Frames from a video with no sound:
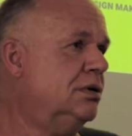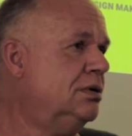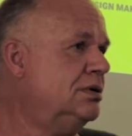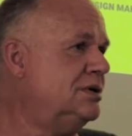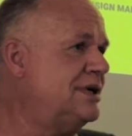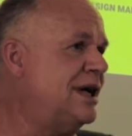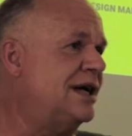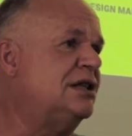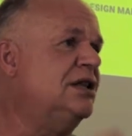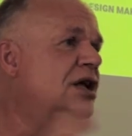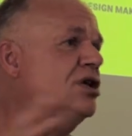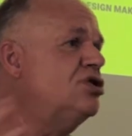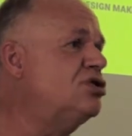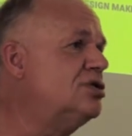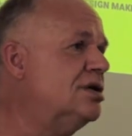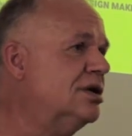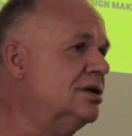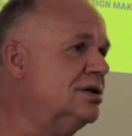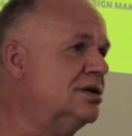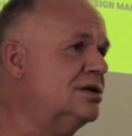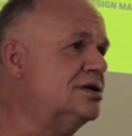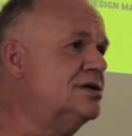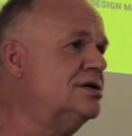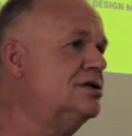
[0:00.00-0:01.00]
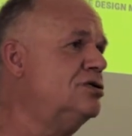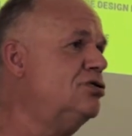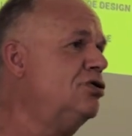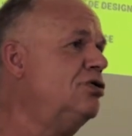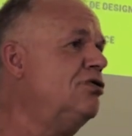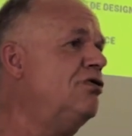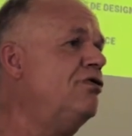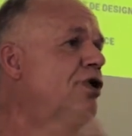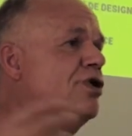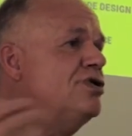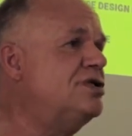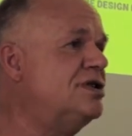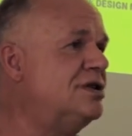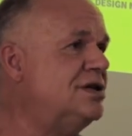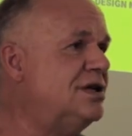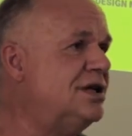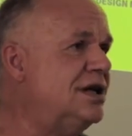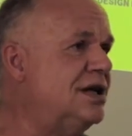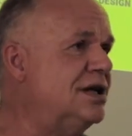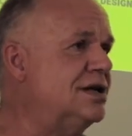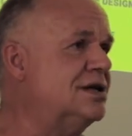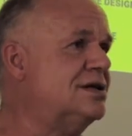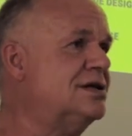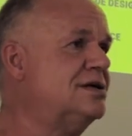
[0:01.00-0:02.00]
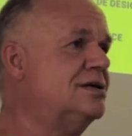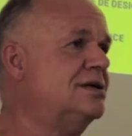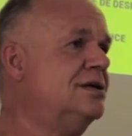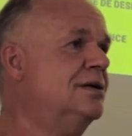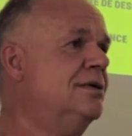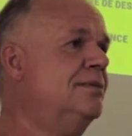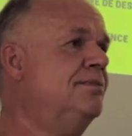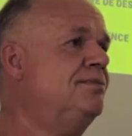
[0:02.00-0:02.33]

technicians, universities,